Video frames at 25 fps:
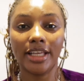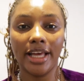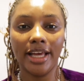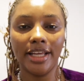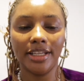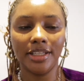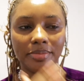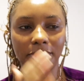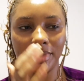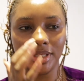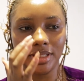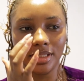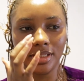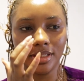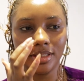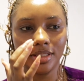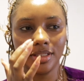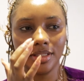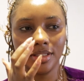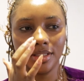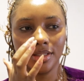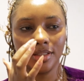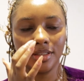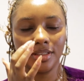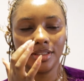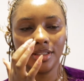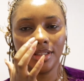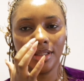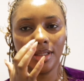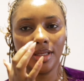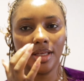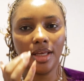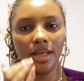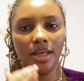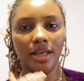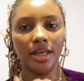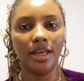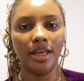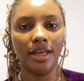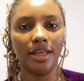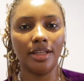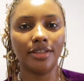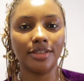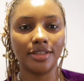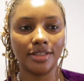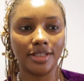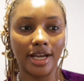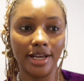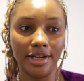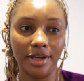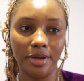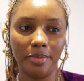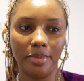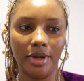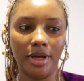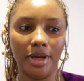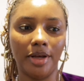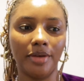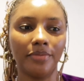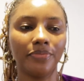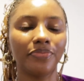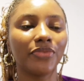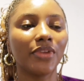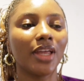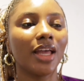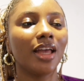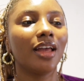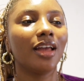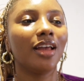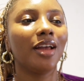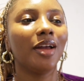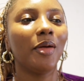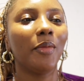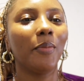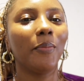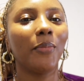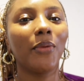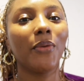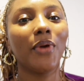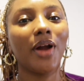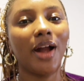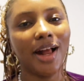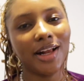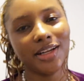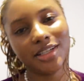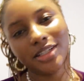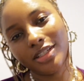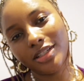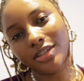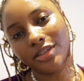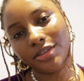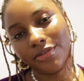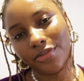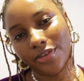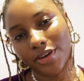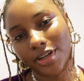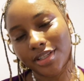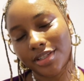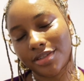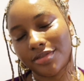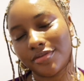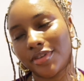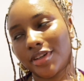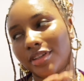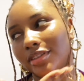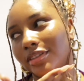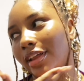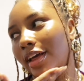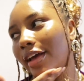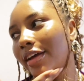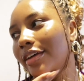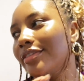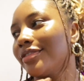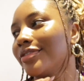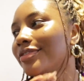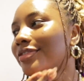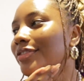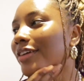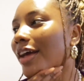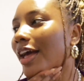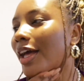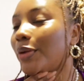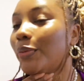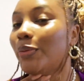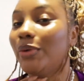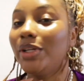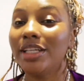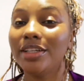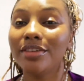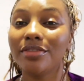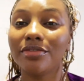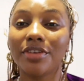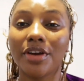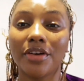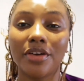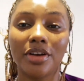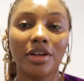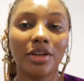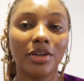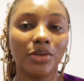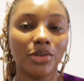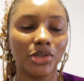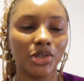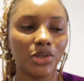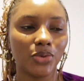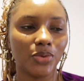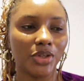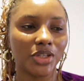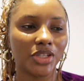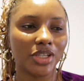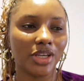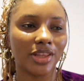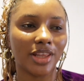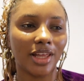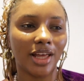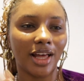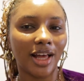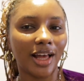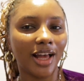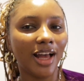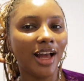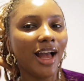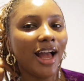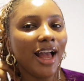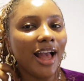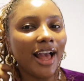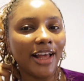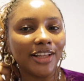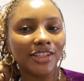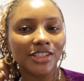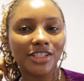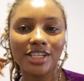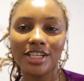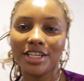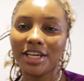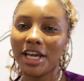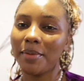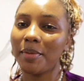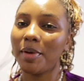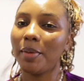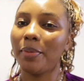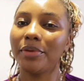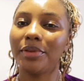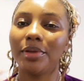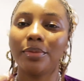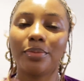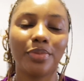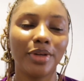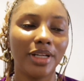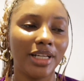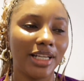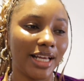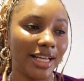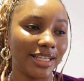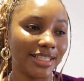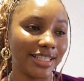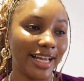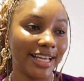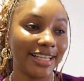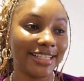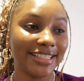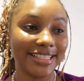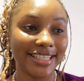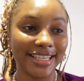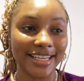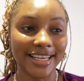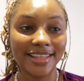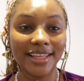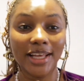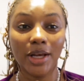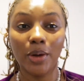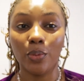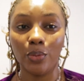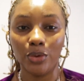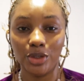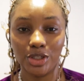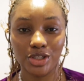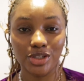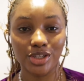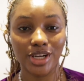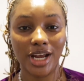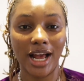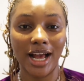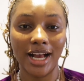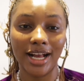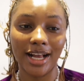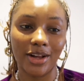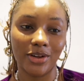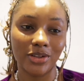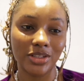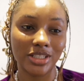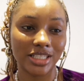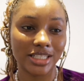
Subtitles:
enemies in Dilemma. But we're actually good friends in real life and we live very close to each other. And she came up with a brilliant idea that we should hang out